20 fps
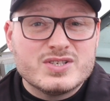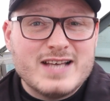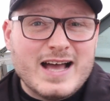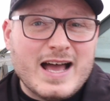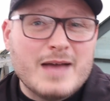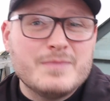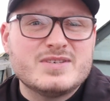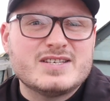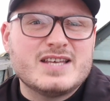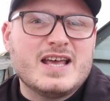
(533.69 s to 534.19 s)

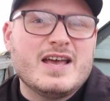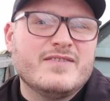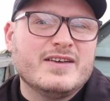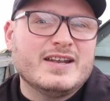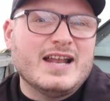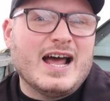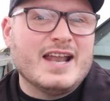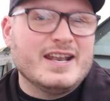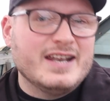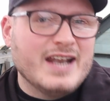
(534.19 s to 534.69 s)
time-saving
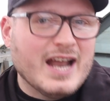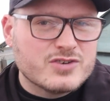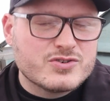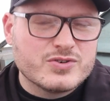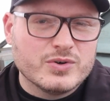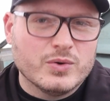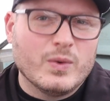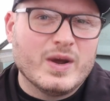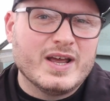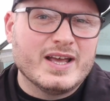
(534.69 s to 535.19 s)
and
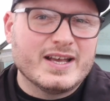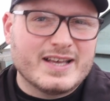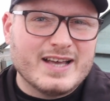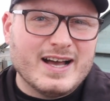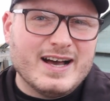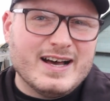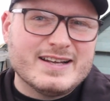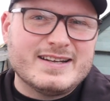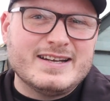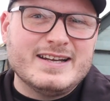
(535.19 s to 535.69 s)
natural way of
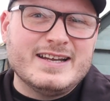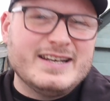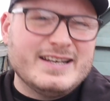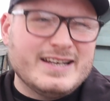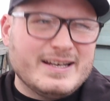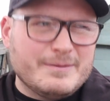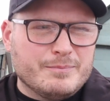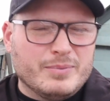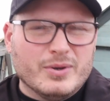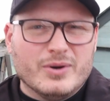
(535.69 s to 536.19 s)

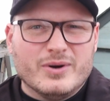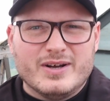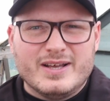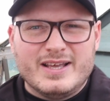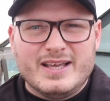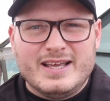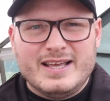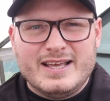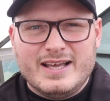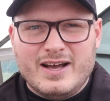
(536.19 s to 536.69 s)
gardening, but
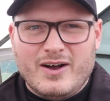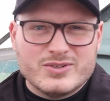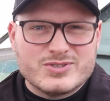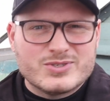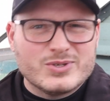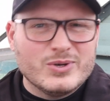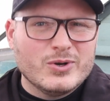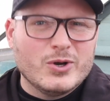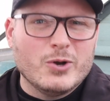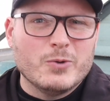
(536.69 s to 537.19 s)
it
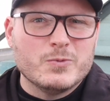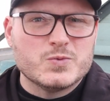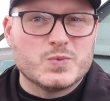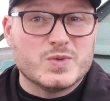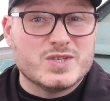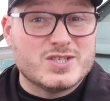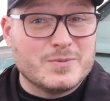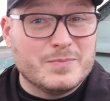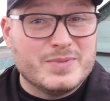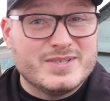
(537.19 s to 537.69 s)
also comes
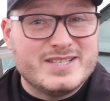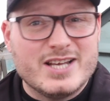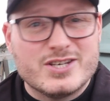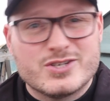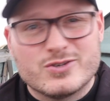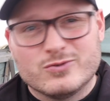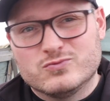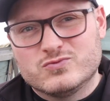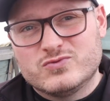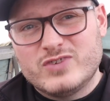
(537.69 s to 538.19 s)
with some
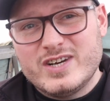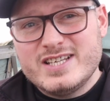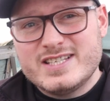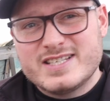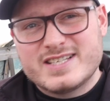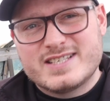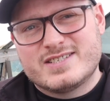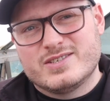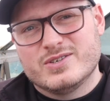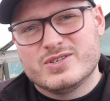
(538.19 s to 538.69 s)
potential
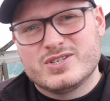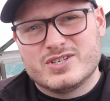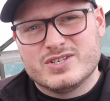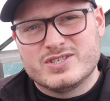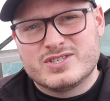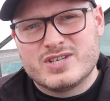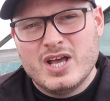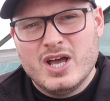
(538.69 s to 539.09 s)
risks such as